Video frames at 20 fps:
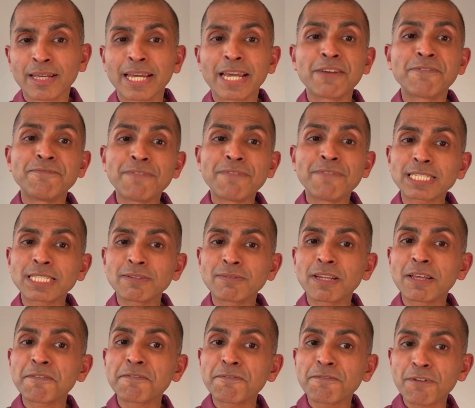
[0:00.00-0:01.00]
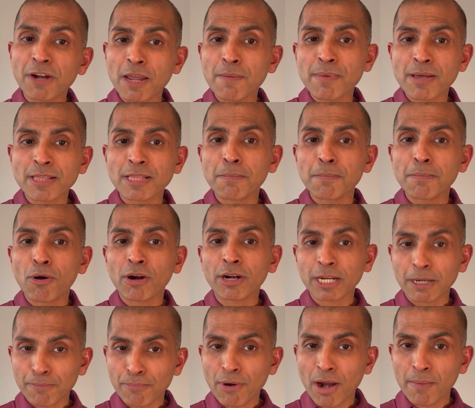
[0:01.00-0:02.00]
Effectively framing the
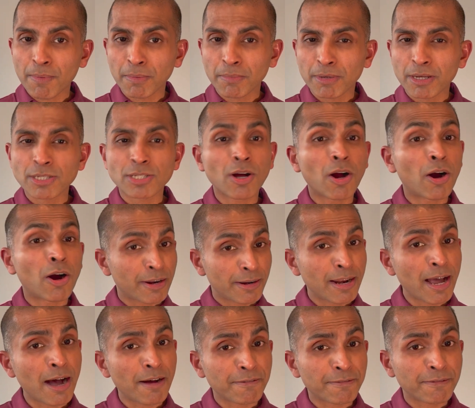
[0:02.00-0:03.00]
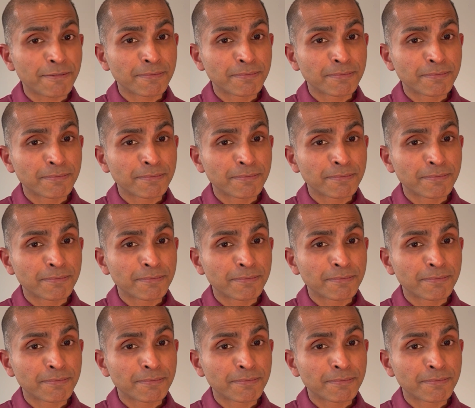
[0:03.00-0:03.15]
market problem is hard enough,